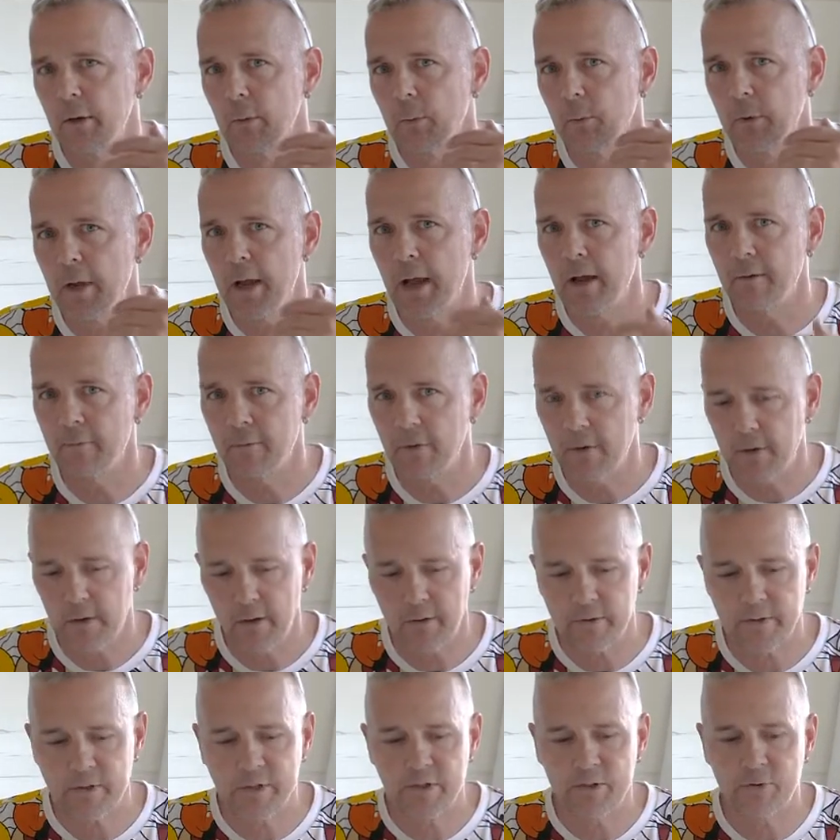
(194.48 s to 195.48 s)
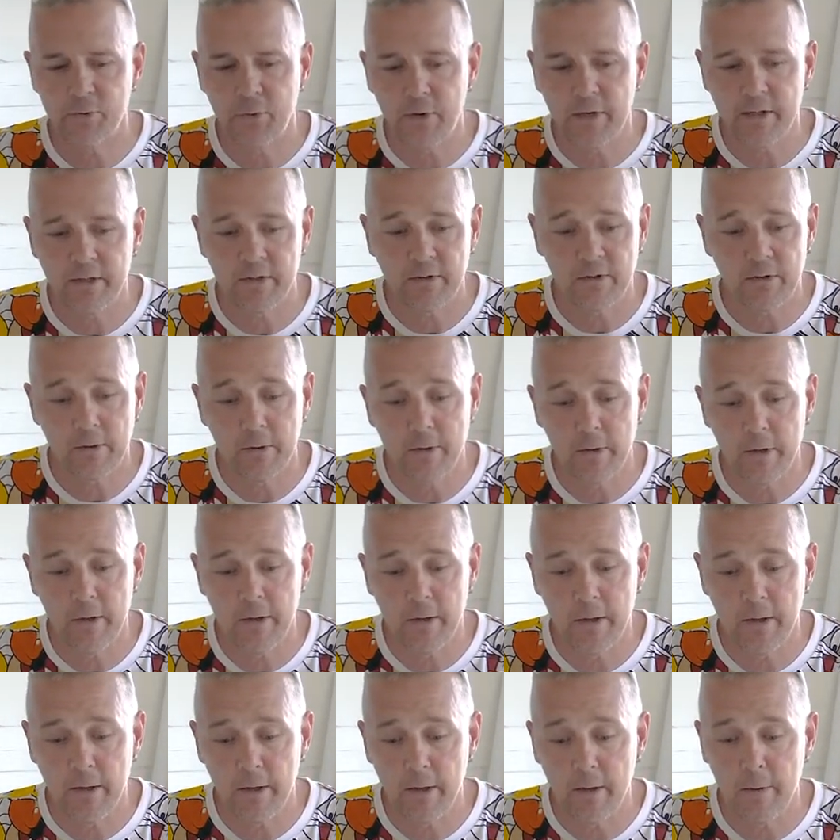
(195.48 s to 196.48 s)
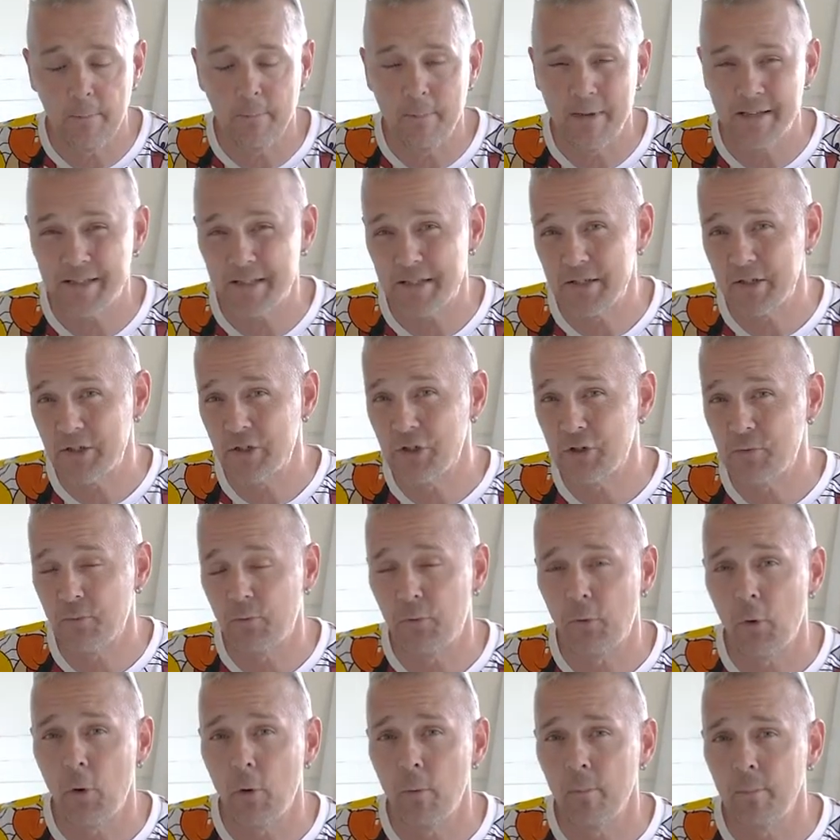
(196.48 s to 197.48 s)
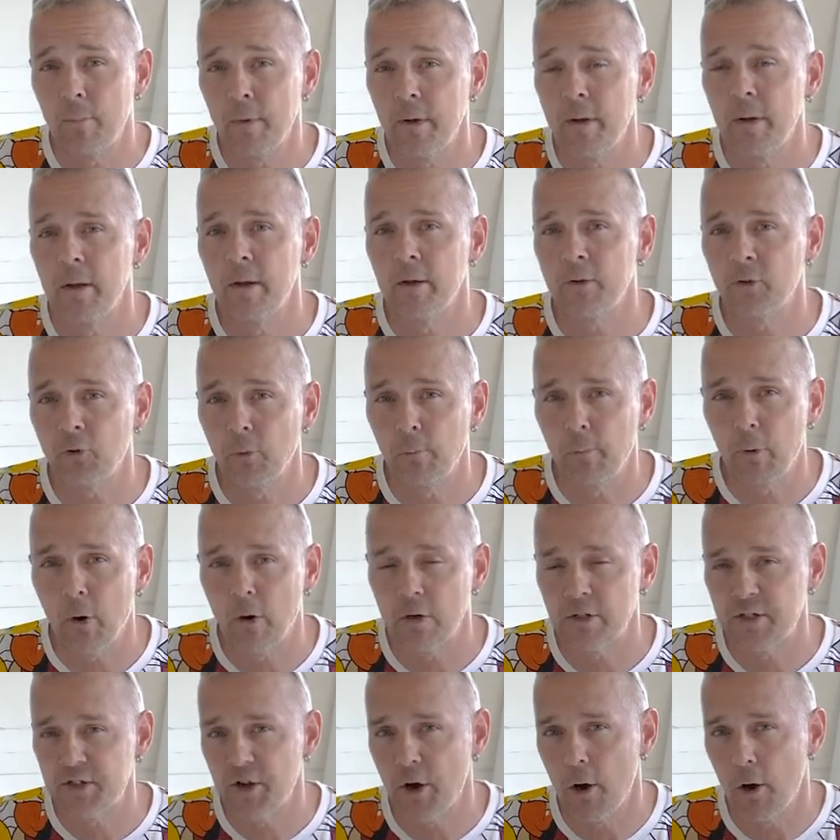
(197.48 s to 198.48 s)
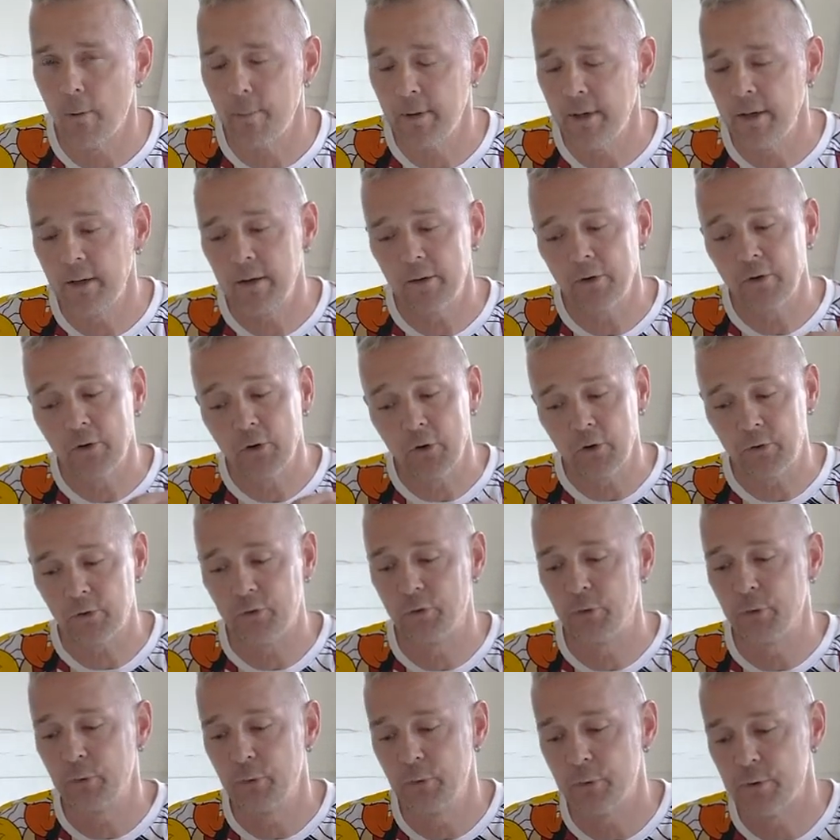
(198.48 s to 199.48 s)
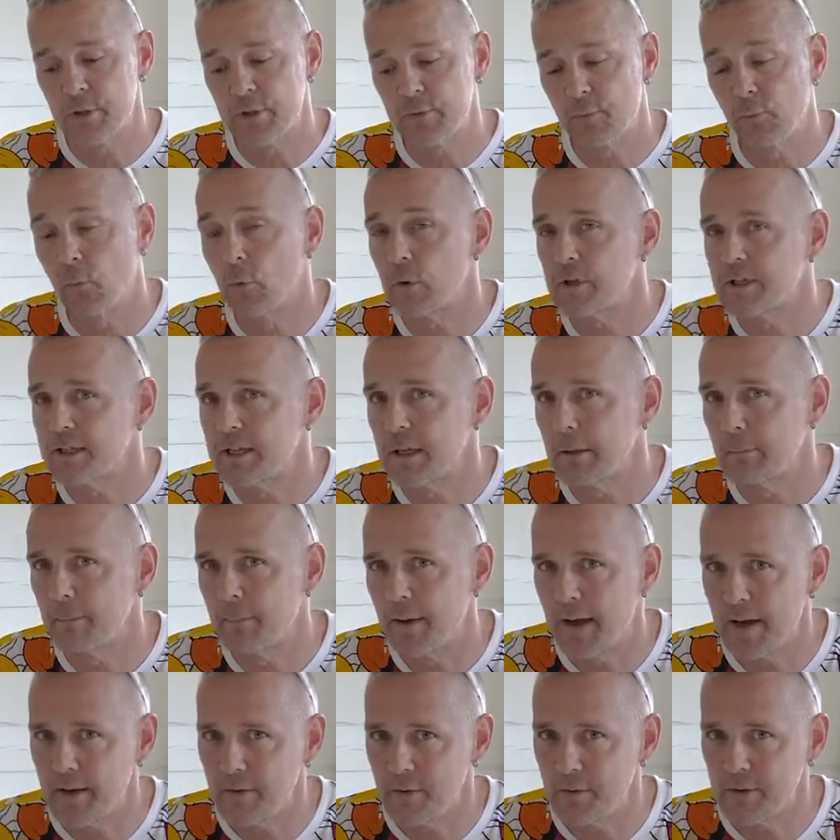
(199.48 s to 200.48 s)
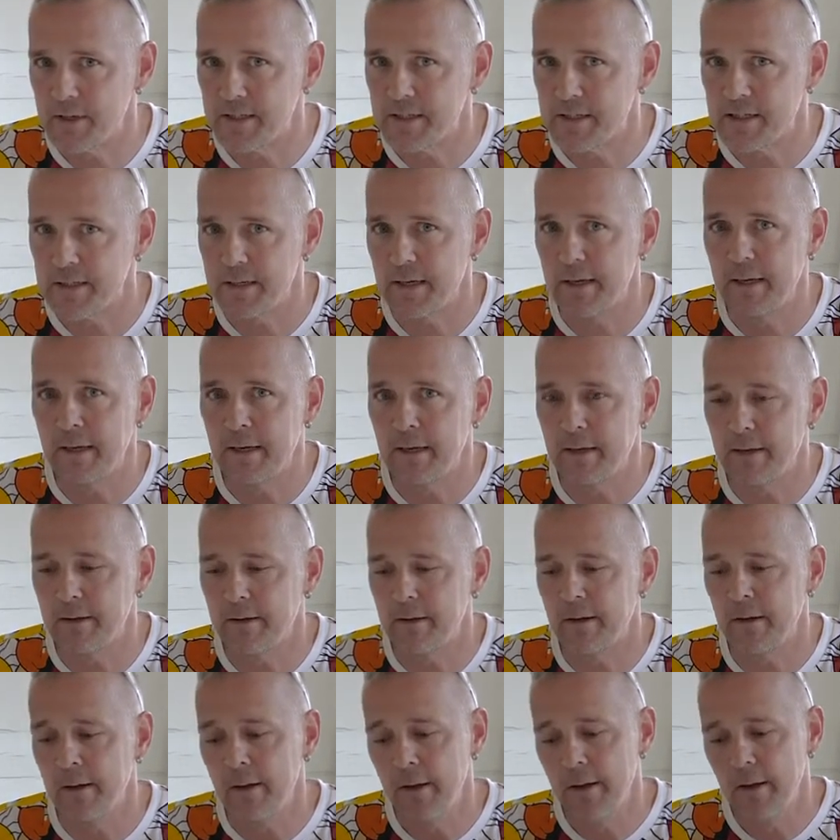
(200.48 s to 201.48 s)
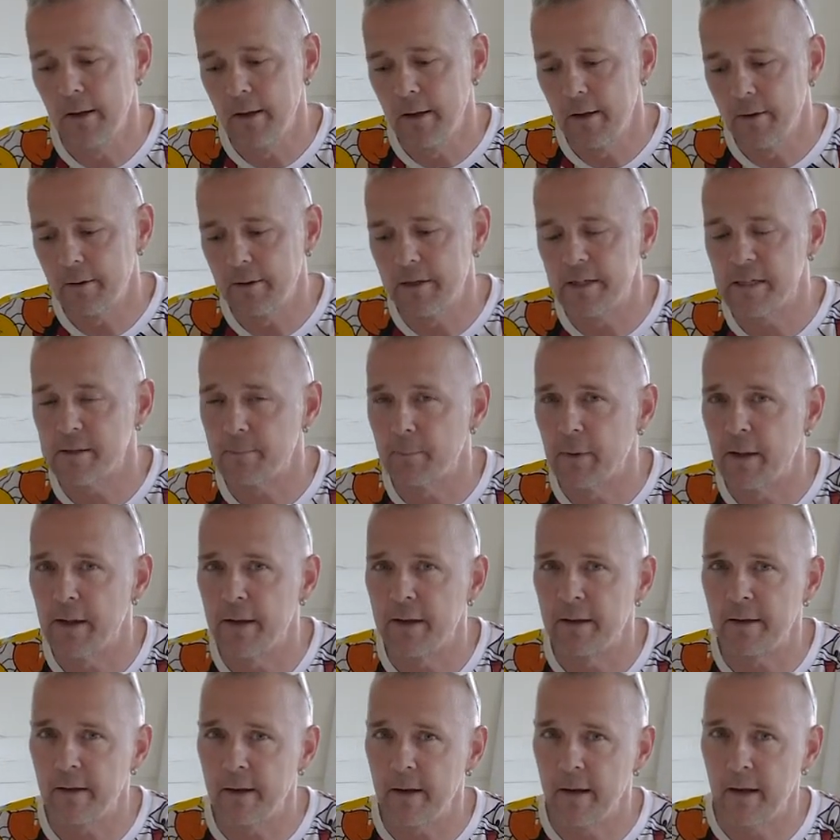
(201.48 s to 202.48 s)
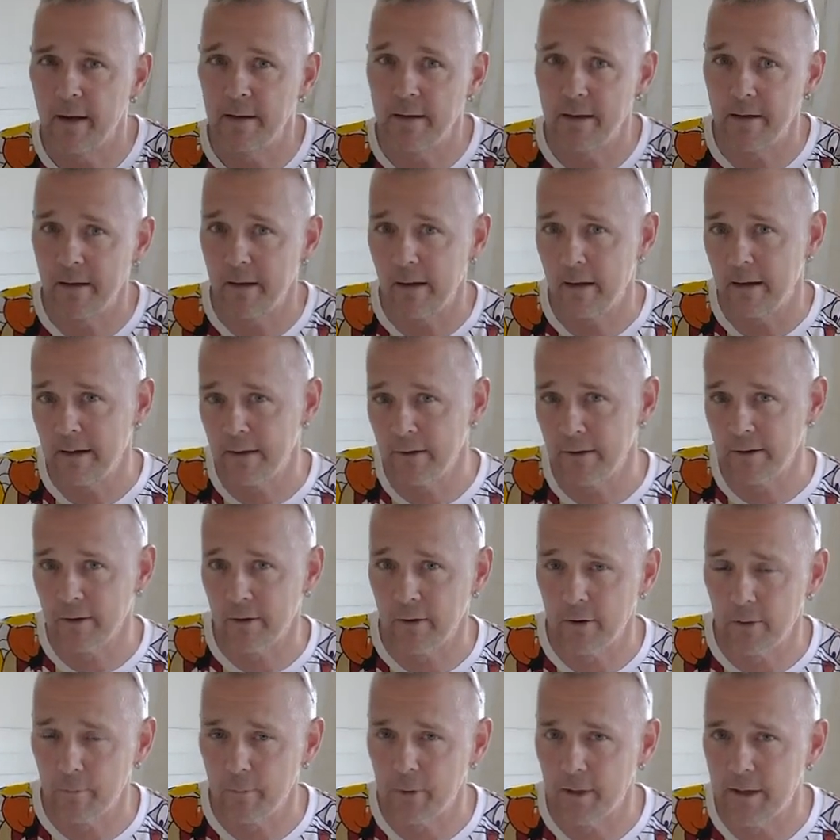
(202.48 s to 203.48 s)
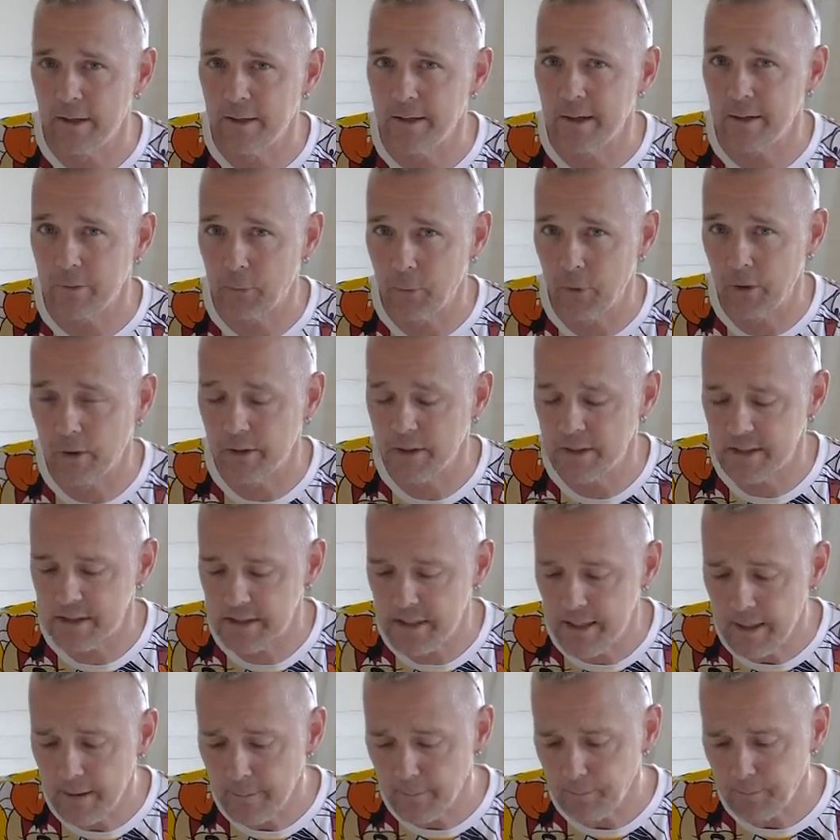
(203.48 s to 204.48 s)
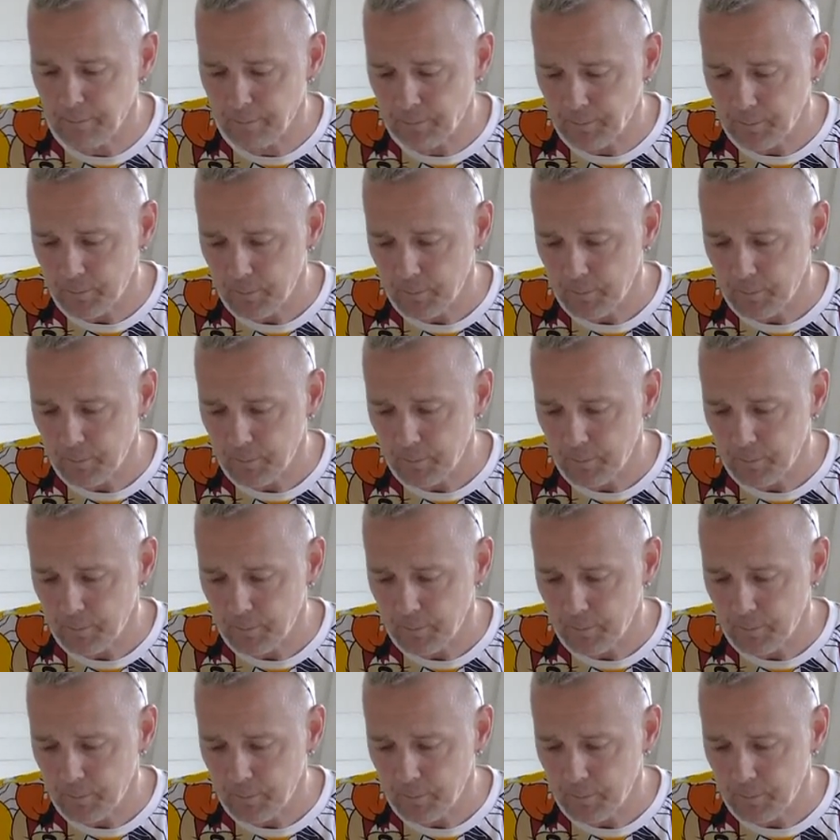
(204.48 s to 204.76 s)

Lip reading: we have got strict message from Top RC Hobby not to use 4 cell batteries in this plane and in another plane that we are testing.